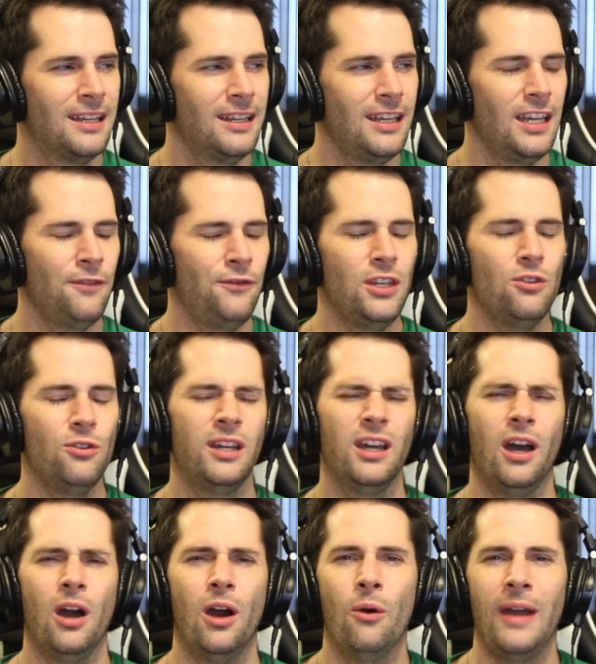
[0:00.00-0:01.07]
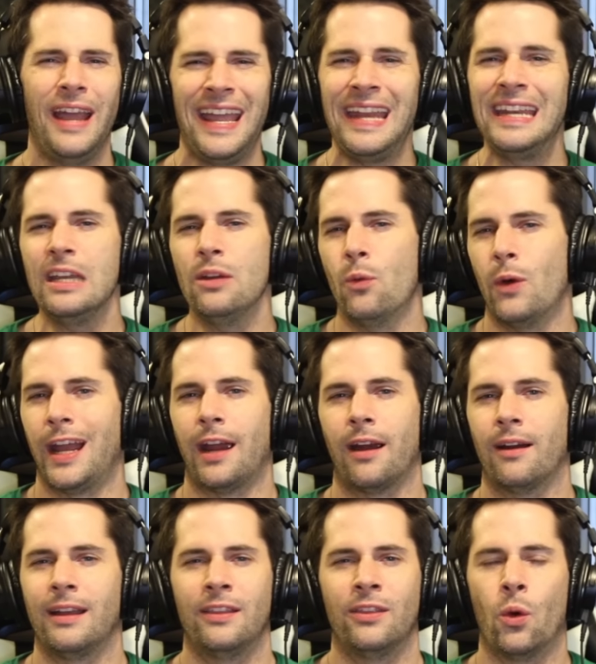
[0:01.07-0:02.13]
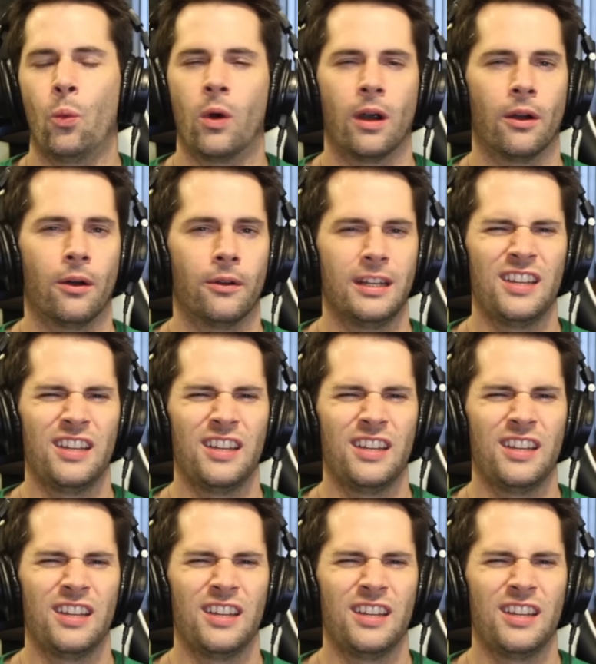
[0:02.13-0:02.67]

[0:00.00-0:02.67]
if you go anywhere in the world,